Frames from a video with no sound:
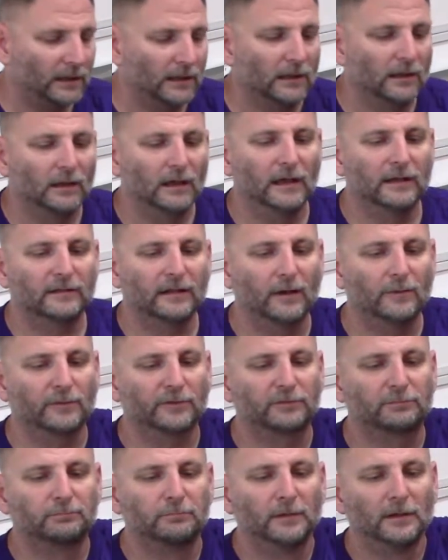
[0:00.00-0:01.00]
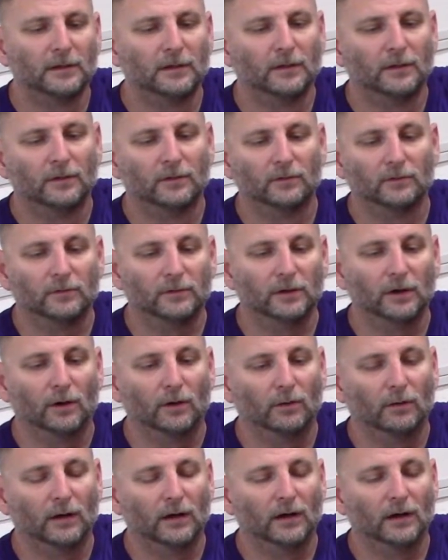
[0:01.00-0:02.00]
as I was,
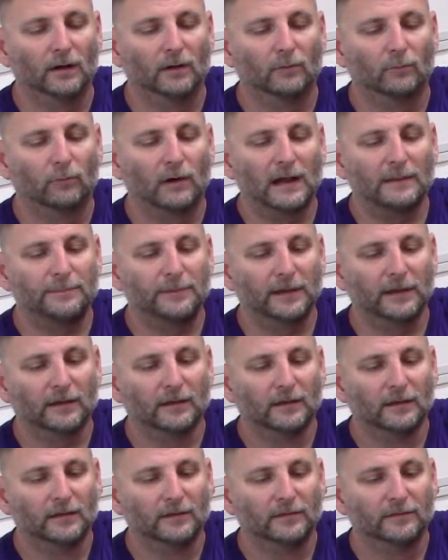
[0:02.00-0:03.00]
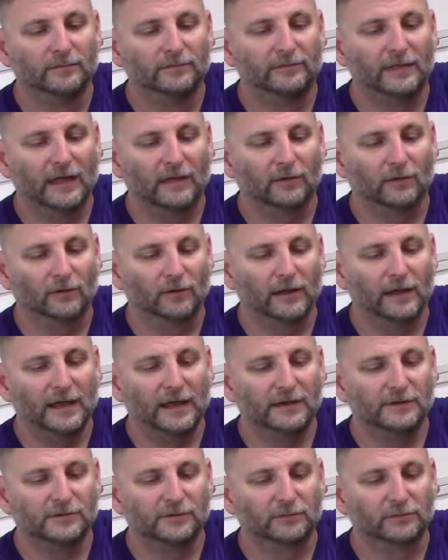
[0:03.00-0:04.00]
wiping. That little
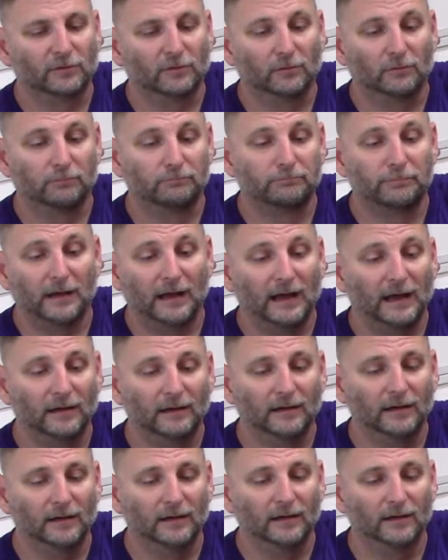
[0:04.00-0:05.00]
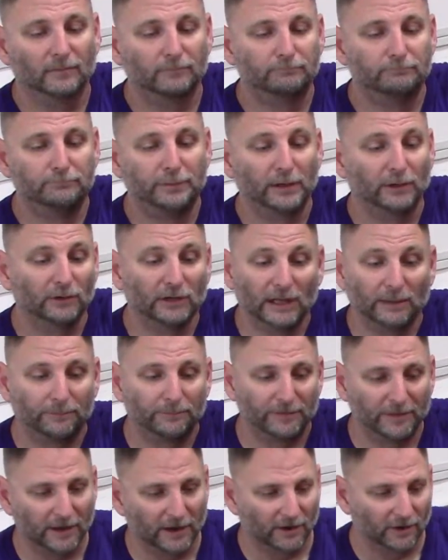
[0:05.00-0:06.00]
edge, there's a little build up
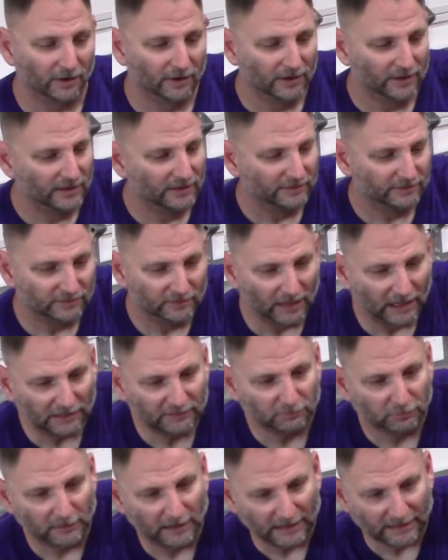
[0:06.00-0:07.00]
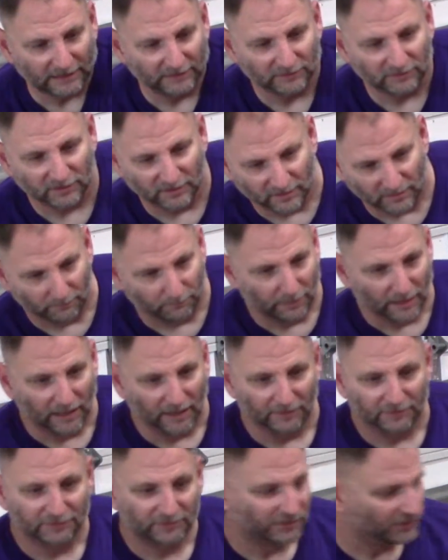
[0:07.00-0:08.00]
there. That's what I can see the
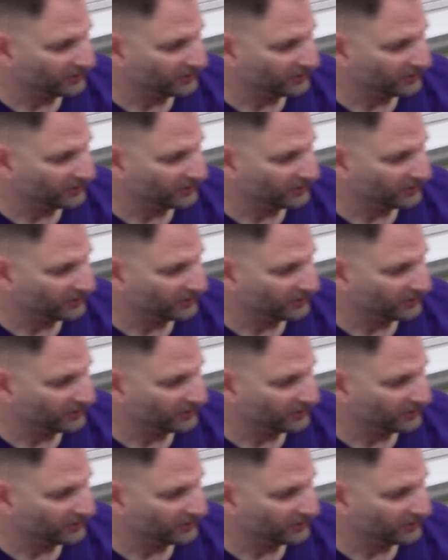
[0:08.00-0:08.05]
best